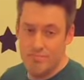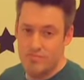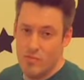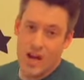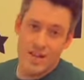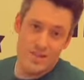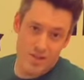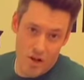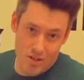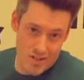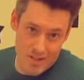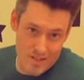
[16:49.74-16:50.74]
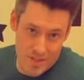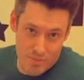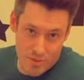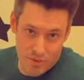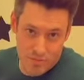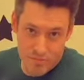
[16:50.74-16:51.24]
Writing songs is
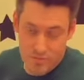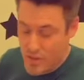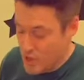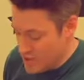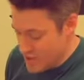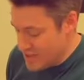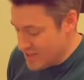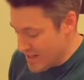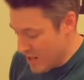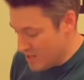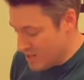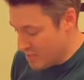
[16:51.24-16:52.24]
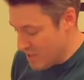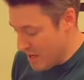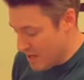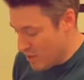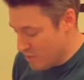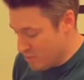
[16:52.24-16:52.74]
simple. You just sit down at the
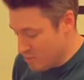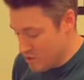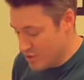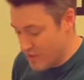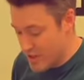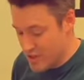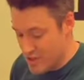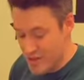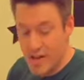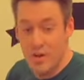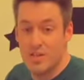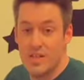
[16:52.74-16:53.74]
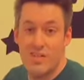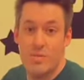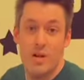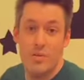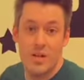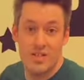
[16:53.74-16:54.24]
piano and put your fingers on the notes that
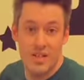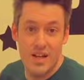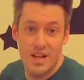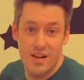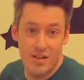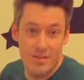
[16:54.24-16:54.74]
everybody wants to hear.